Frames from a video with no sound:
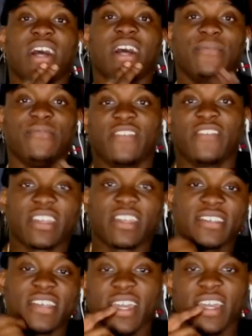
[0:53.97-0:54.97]
I'm very
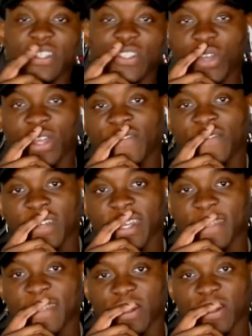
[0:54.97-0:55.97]
excited. Soifon
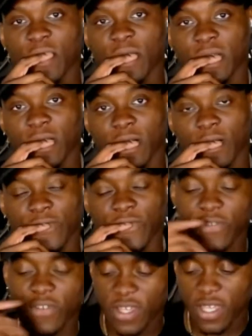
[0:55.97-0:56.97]
has been going
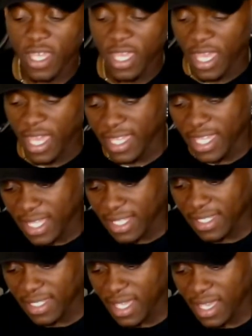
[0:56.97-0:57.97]
off
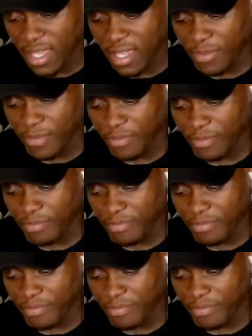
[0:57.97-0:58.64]
against Barragan,